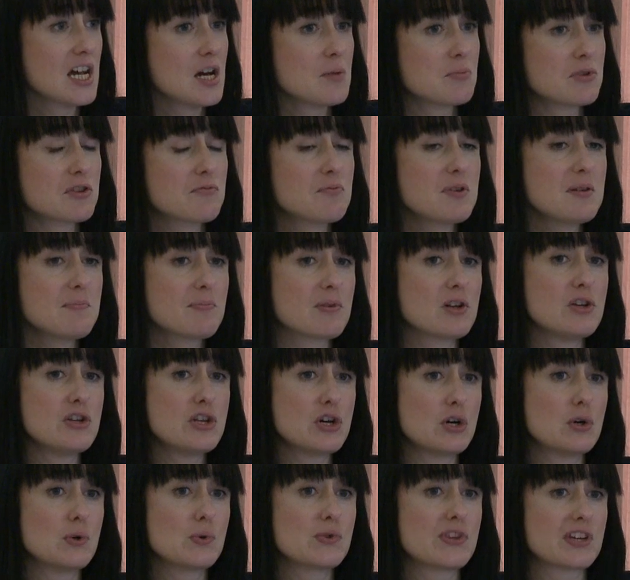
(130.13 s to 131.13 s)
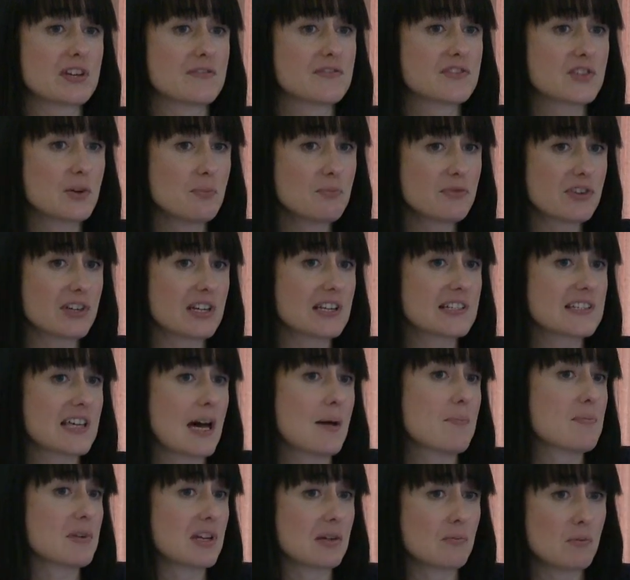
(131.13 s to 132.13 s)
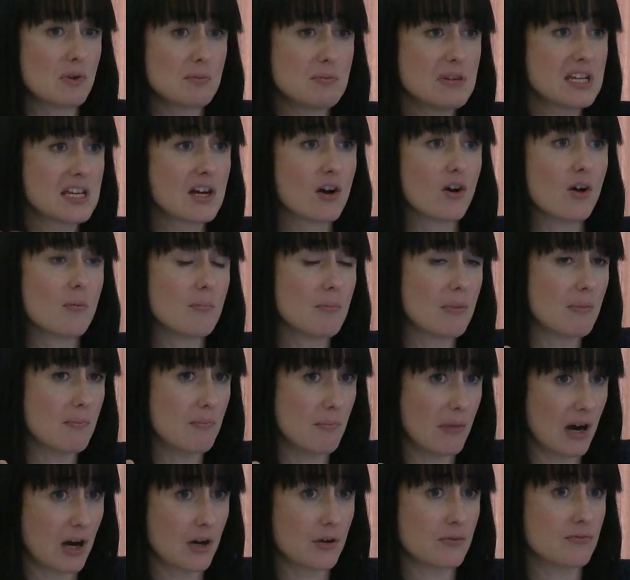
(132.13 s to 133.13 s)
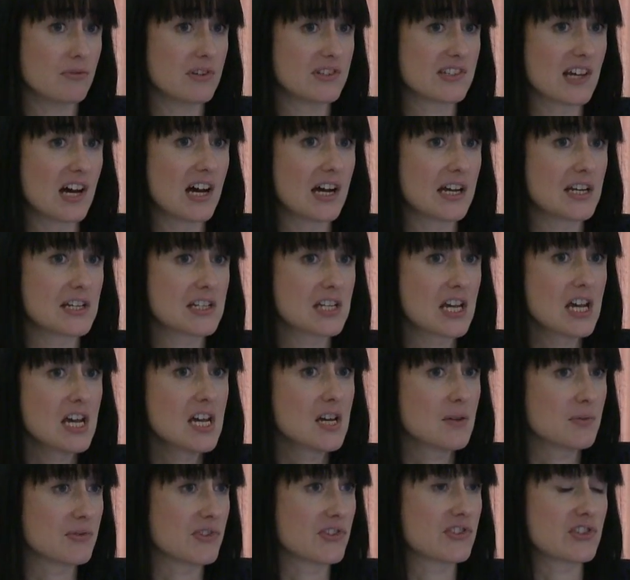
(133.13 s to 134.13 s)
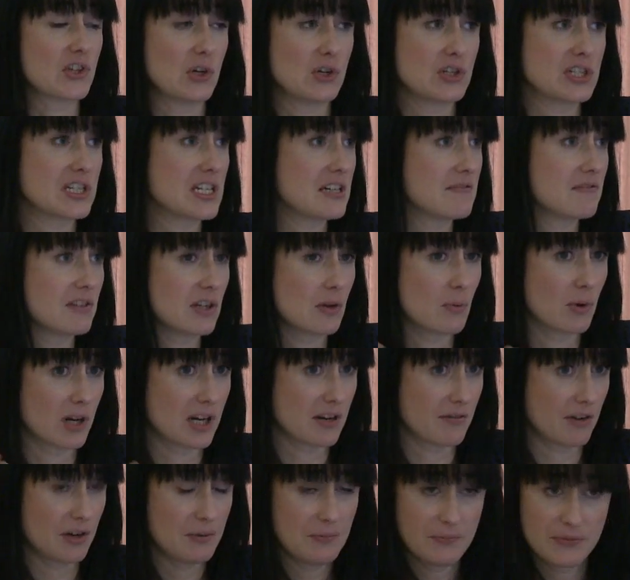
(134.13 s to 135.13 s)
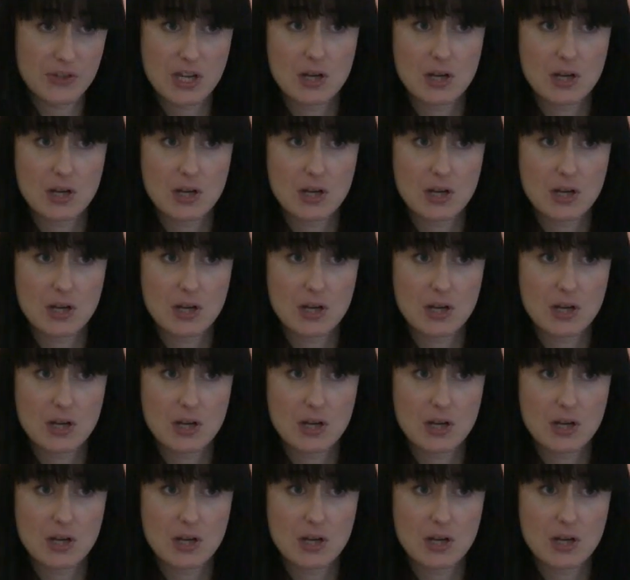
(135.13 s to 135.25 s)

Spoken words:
But if people know that if something is happening, when Martin resigned, it was a Sunday evening or whatever,